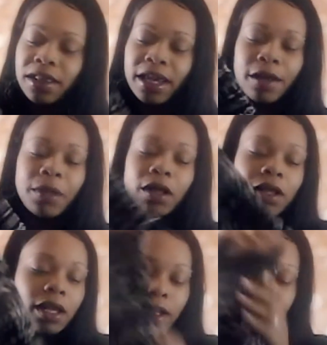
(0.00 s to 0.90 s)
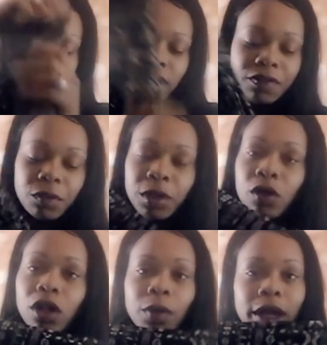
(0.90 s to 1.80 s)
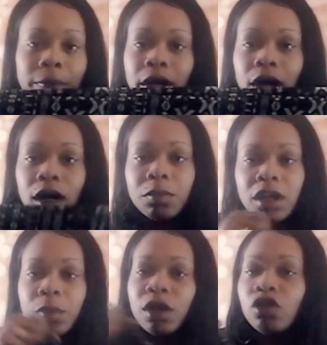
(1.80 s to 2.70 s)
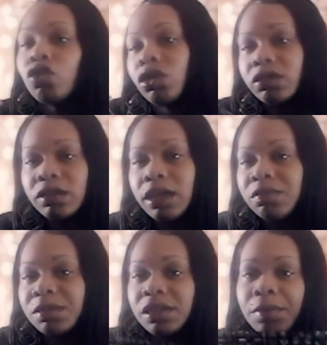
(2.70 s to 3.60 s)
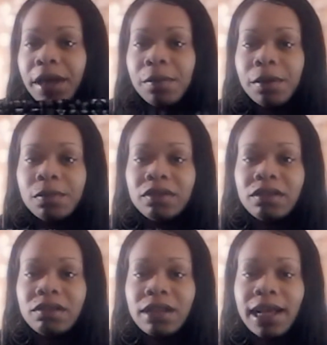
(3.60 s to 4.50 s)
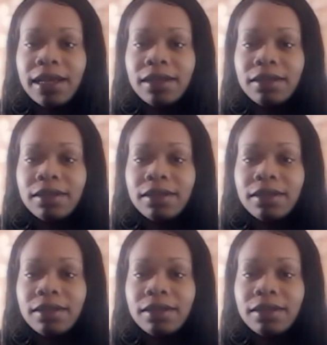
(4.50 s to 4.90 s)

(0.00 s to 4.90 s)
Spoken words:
They could be, the sleeve could be all the way up your arm. It could be a short sleeve, but the main purpose is like